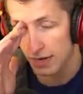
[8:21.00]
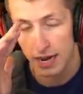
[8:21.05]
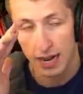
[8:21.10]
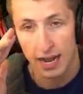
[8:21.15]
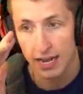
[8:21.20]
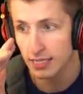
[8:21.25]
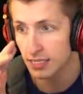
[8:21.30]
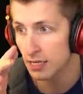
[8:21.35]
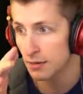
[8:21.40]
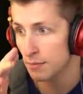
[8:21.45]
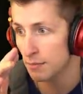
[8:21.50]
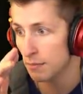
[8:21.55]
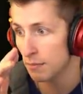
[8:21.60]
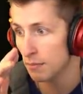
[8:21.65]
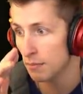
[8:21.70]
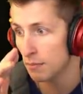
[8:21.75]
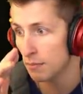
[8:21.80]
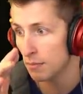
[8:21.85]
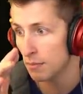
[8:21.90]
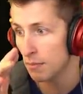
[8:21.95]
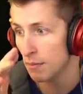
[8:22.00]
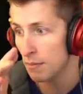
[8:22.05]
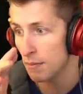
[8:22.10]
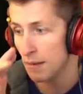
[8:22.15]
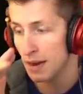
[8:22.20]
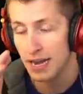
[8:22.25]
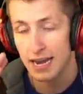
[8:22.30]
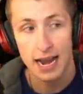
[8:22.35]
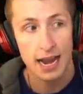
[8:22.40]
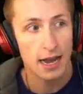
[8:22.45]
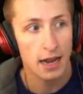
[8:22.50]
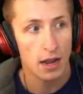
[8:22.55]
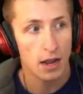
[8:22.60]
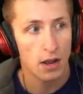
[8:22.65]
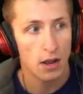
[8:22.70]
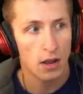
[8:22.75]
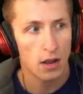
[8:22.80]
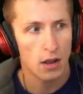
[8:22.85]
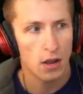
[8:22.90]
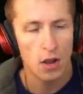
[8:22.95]
and hasn't made it.
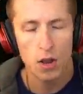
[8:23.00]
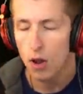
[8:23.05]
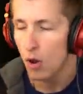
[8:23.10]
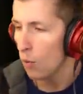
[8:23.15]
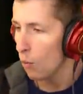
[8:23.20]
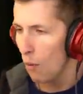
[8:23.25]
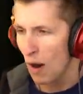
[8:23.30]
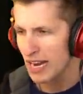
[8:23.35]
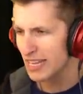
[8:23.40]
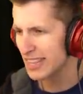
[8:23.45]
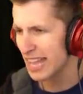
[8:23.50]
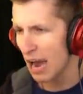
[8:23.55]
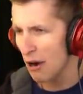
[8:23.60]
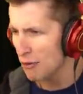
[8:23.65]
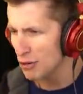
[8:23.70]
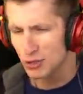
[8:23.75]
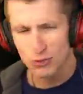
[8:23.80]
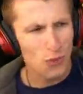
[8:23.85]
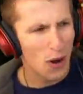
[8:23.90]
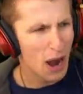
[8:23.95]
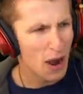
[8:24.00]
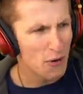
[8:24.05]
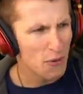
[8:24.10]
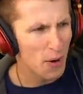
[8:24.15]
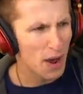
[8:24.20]
Wait, that was round